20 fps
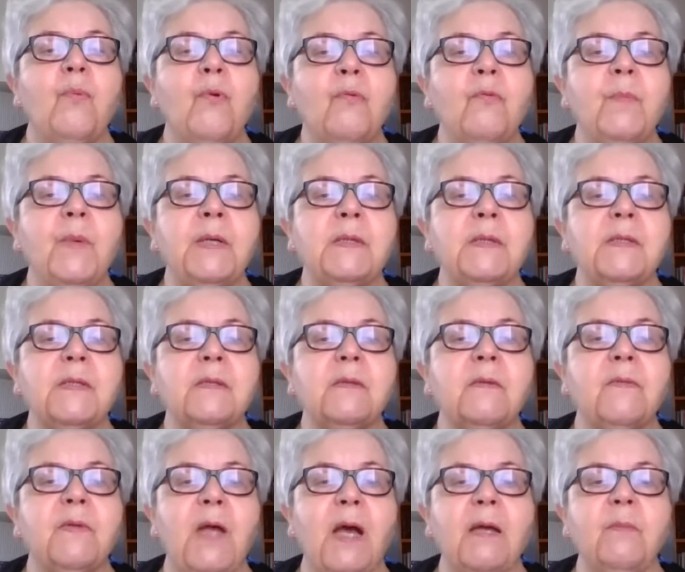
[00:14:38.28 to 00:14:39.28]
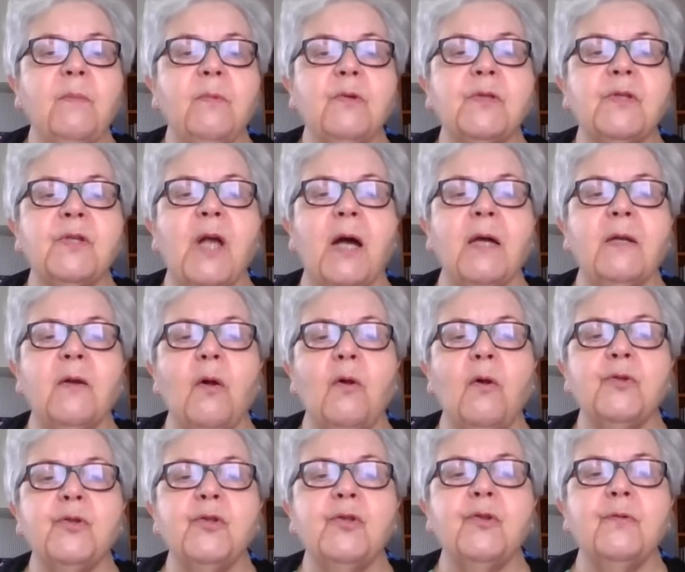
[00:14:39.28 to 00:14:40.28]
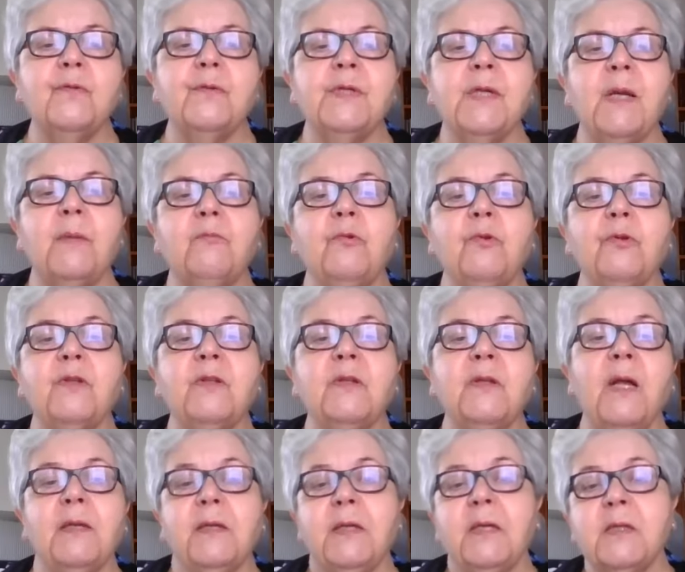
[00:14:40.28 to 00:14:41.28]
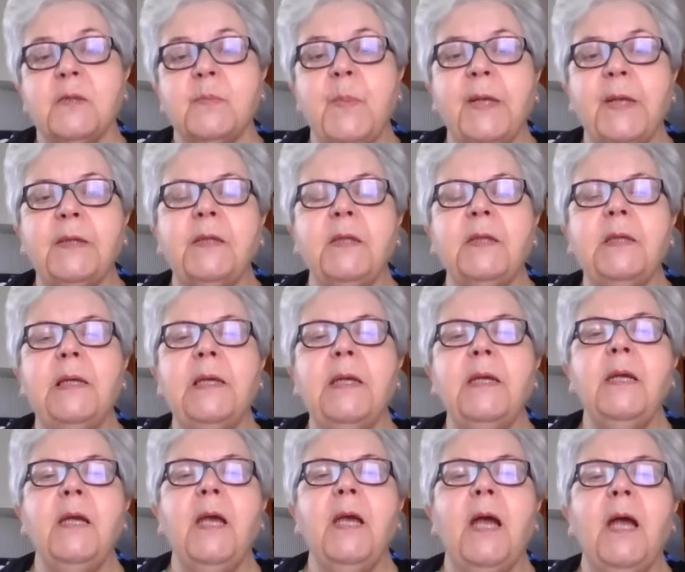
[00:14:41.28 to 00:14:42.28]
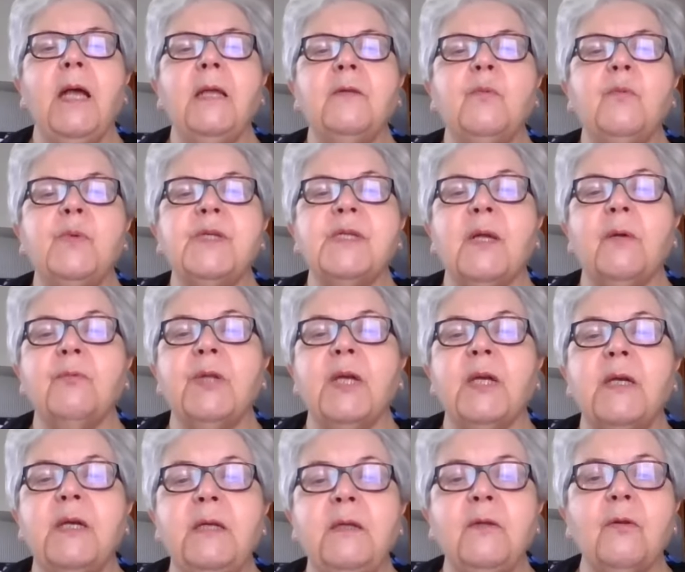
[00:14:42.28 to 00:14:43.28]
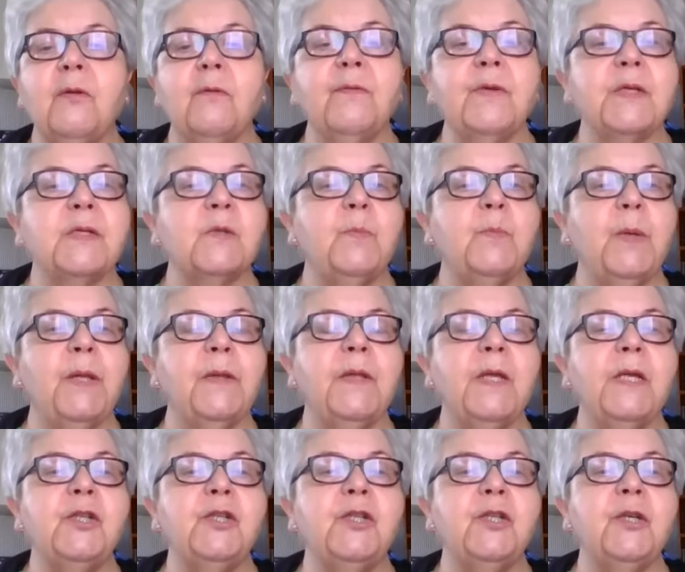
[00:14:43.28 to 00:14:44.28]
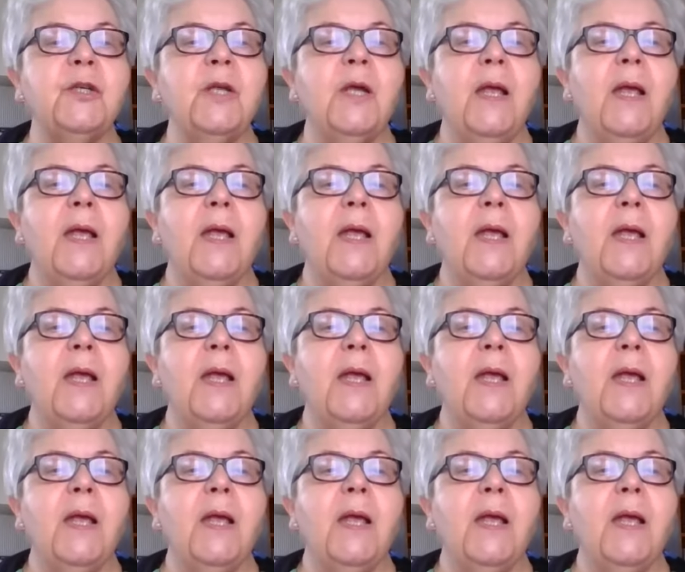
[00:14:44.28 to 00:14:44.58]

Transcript: Pullman's daemons are also, somewhat unexpectedly and without a hint of explanation,